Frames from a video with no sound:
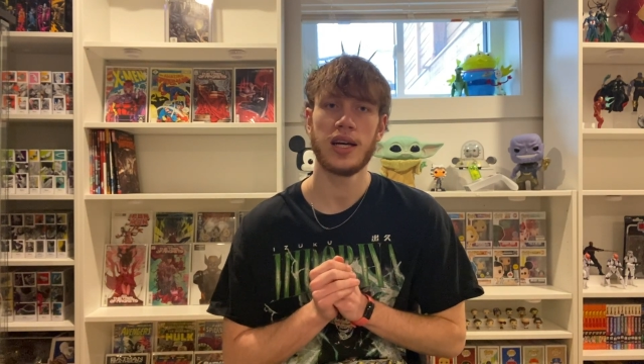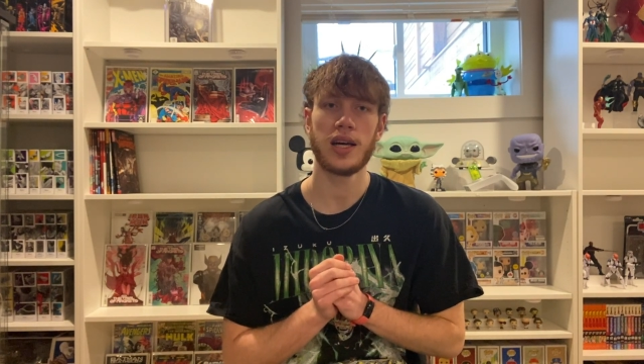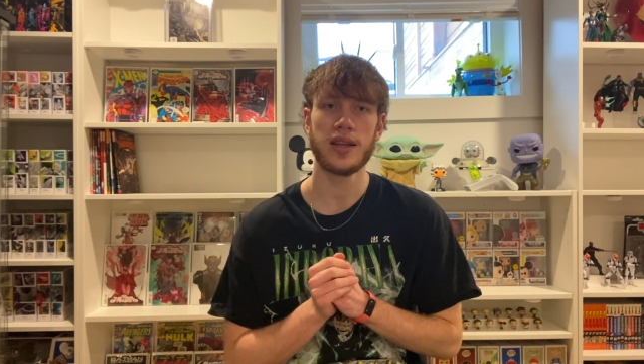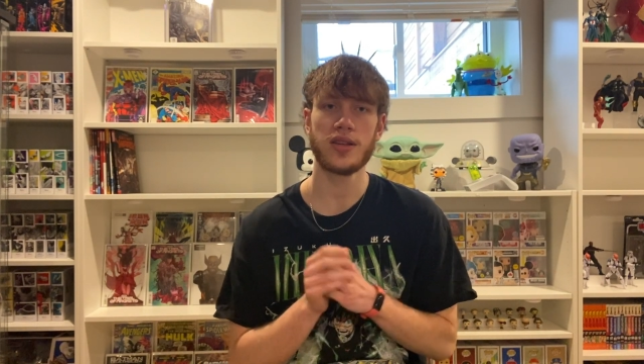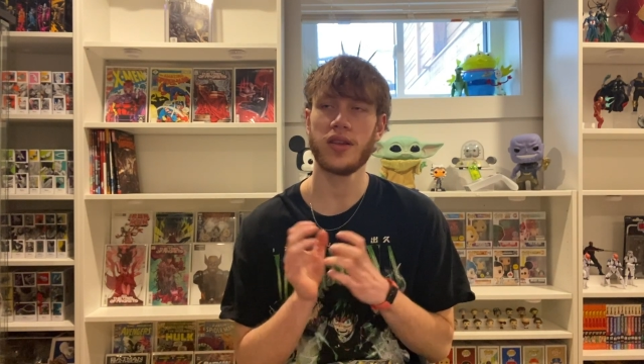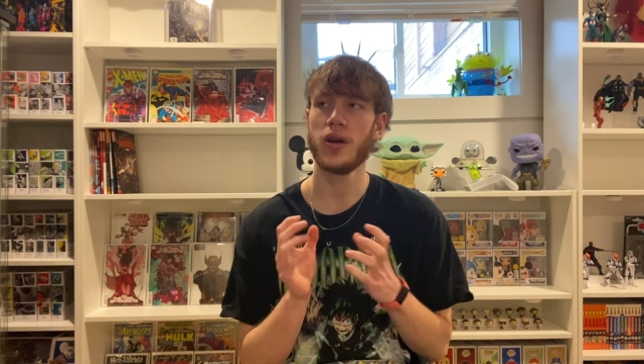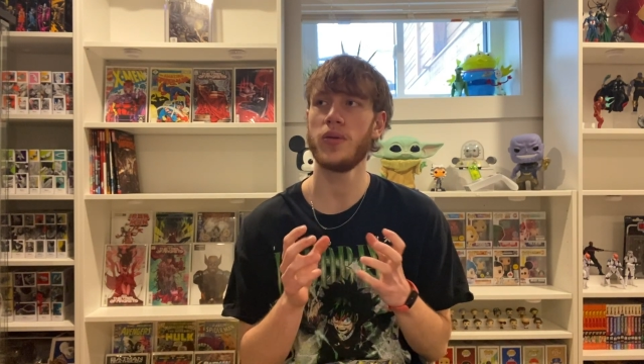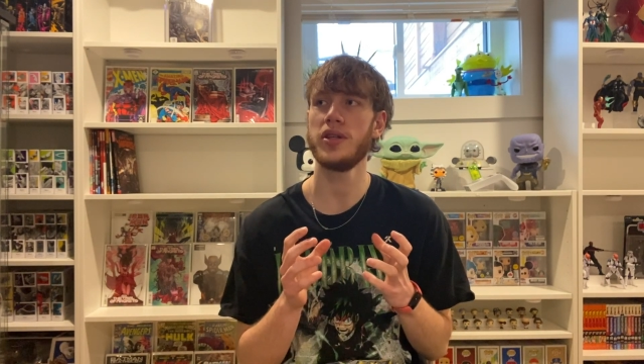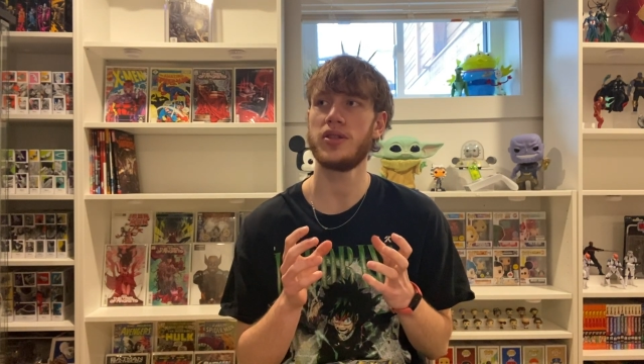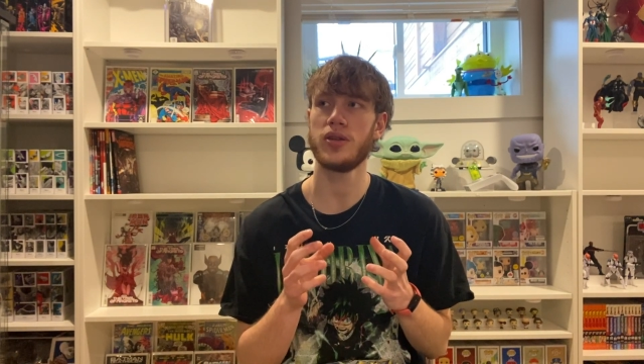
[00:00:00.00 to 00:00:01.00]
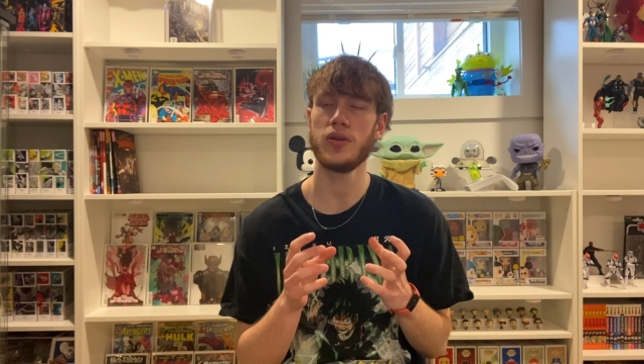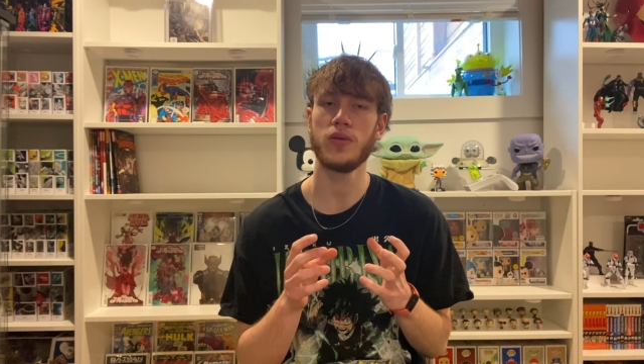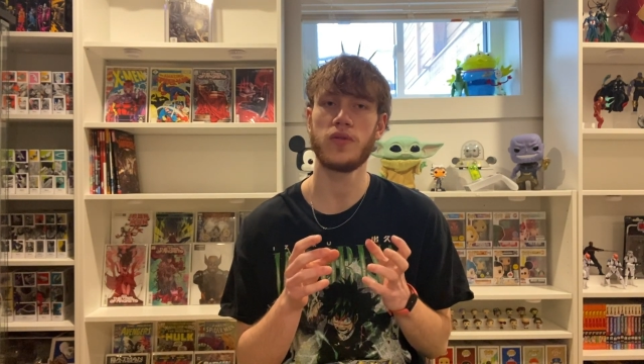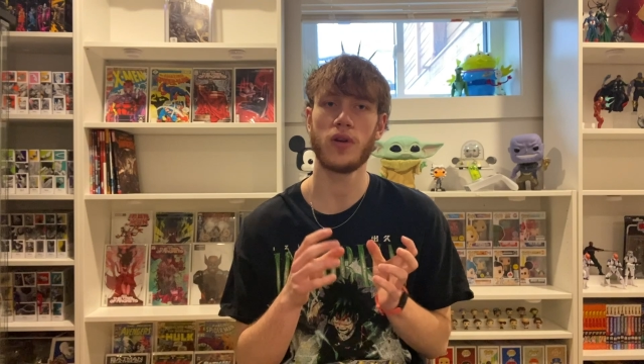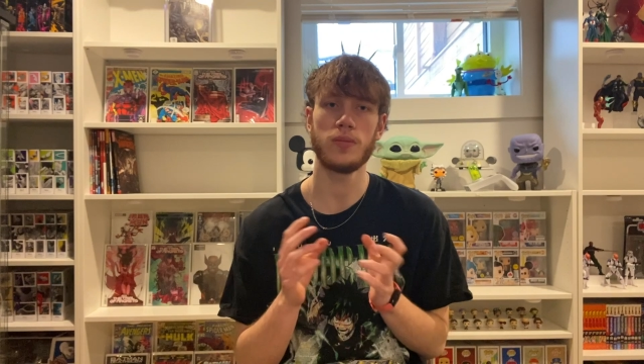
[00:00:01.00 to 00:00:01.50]
These are the only
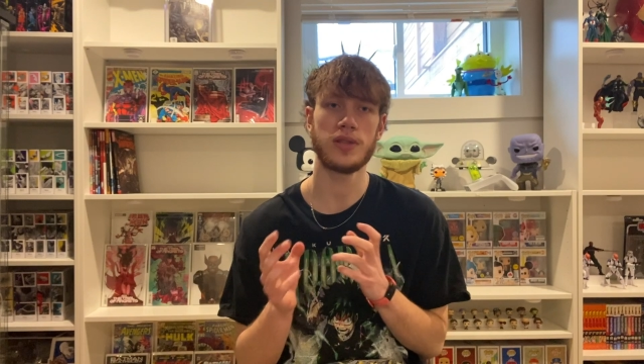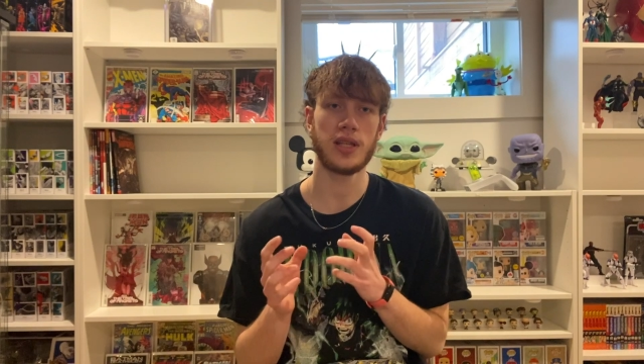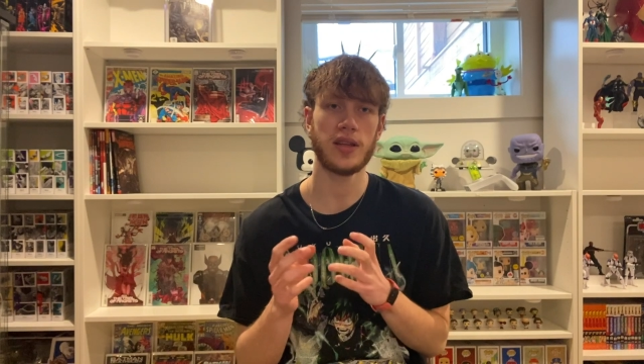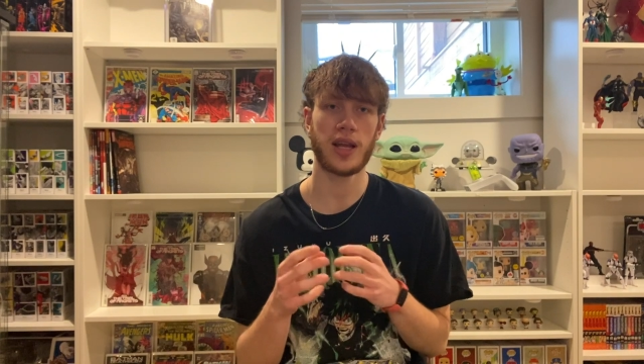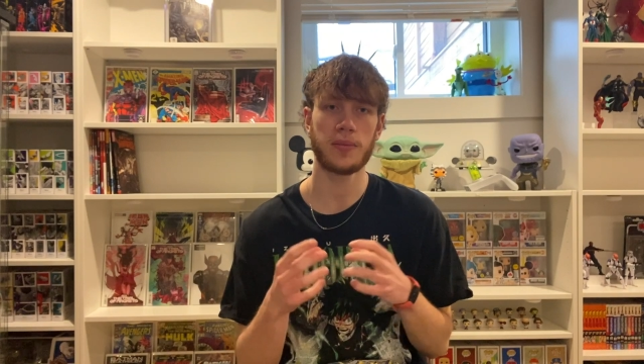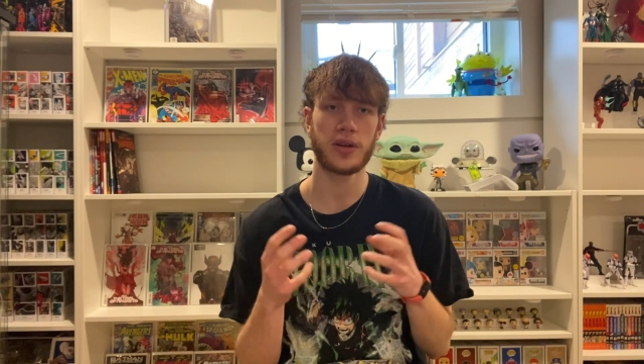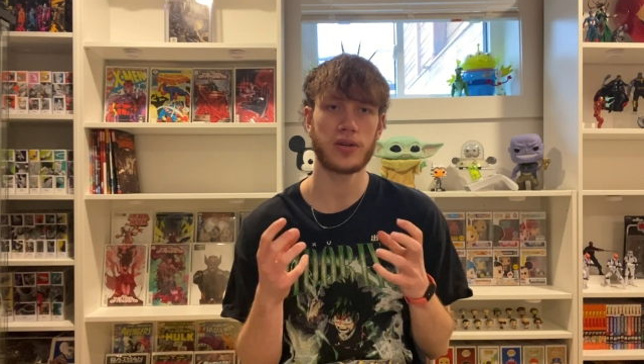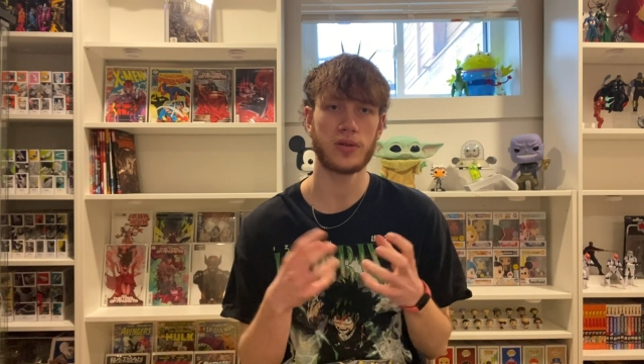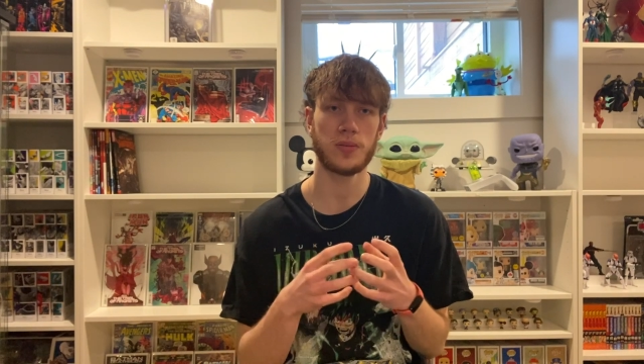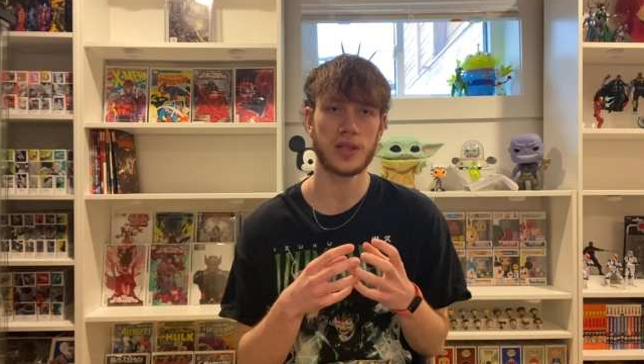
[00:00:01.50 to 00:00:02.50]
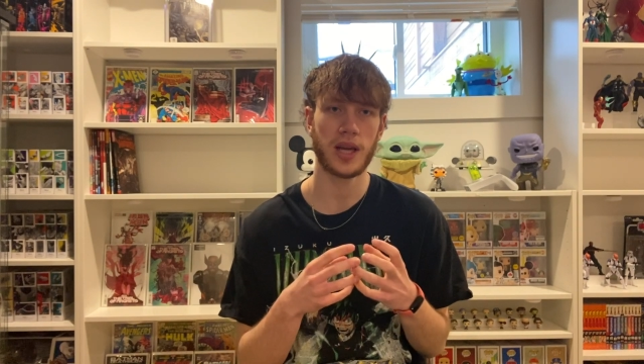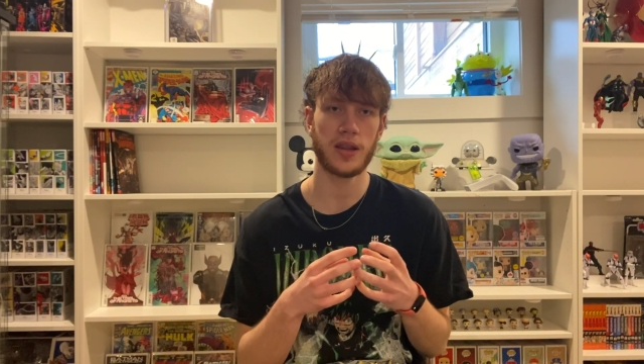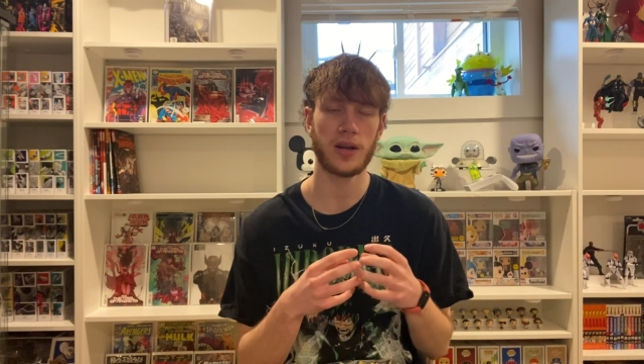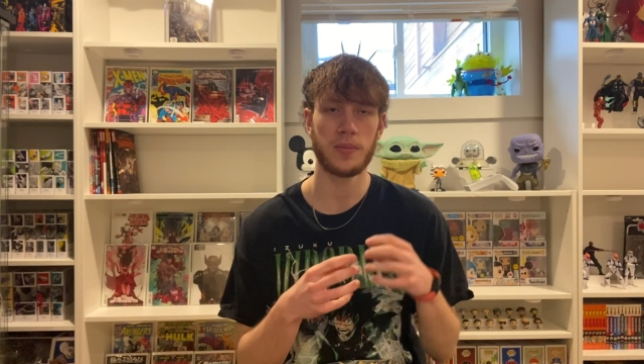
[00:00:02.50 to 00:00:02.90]
two from Z that I'm going to group together.